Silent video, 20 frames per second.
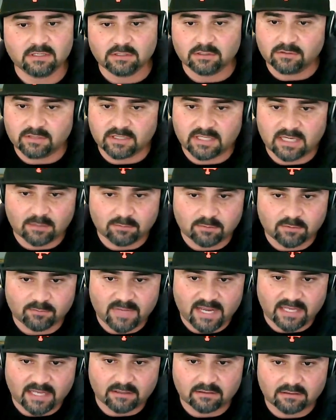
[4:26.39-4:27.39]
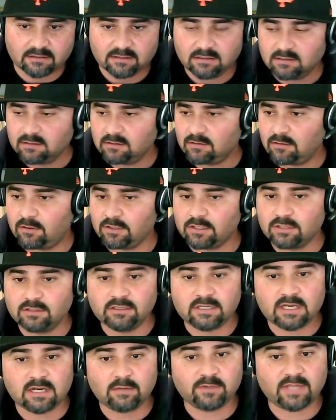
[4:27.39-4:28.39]
You need help with Matt, or you
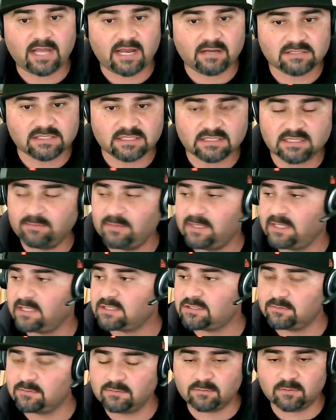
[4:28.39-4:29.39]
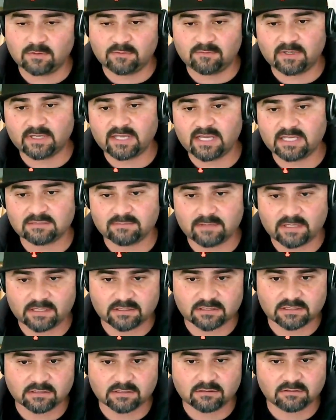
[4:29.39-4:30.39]
need help with housing. Let me get you with one of our case
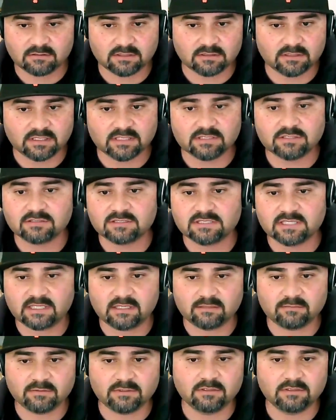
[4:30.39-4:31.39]
managers. They'll get you set up.